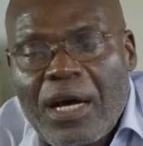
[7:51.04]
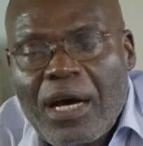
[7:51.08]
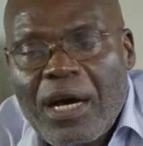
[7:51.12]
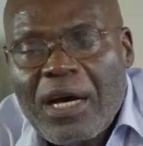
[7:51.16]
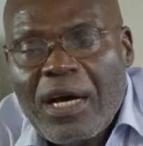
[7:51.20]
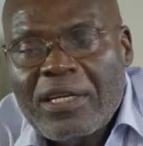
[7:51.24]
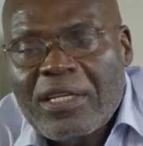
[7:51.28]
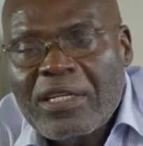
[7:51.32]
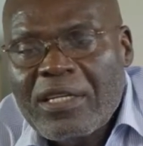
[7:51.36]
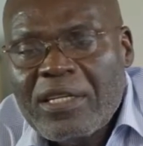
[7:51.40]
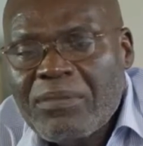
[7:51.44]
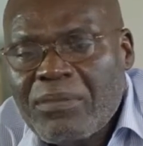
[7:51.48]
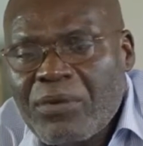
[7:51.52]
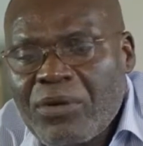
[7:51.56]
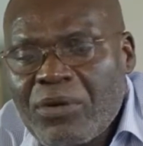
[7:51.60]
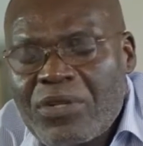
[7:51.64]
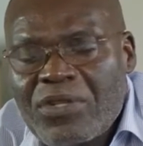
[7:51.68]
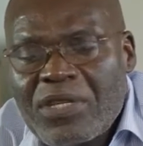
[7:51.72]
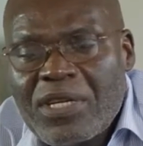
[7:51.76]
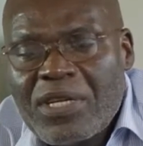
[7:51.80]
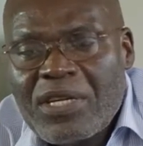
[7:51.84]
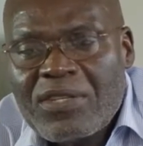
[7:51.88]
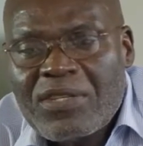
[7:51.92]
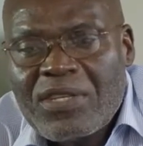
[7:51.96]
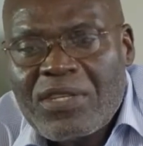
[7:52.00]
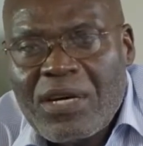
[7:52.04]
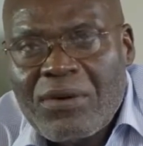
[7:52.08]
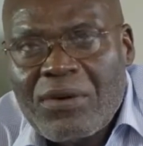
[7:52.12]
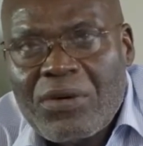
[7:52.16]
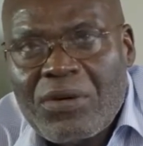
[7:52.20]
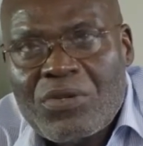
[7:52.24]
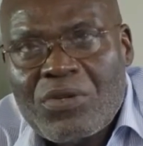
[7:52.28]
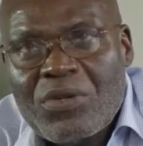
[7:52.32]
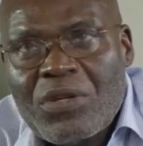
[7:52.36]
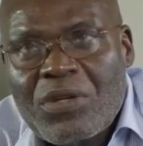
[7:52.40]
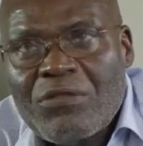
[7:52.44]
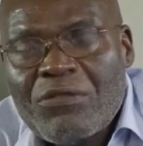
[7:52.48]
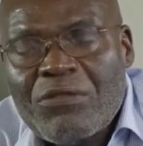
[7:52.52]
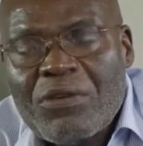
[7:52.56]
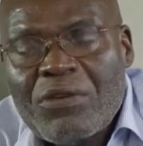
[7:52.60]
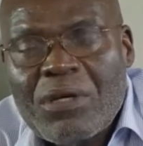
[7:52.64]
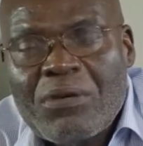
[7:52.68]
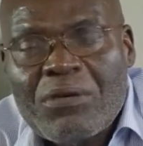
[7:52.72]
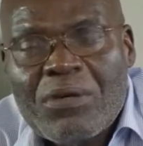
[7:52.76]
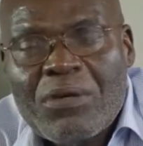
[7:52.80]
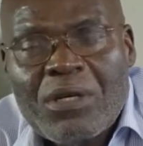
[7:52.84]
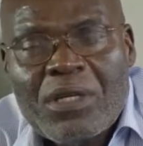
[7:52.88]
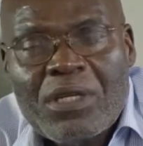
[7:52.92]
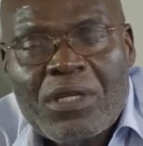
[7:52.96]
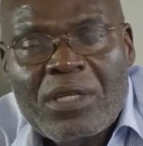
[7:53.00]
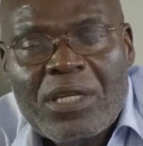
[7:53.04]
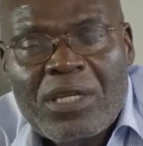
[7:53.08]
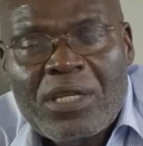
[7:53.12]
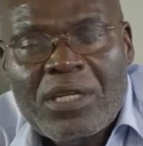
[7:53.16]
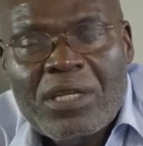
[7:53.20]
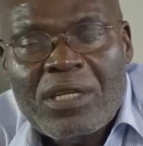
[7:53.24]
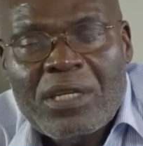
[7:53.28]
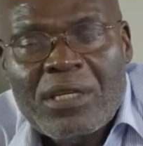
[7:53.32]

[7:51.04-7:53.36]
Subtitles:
And in the process, I was going from one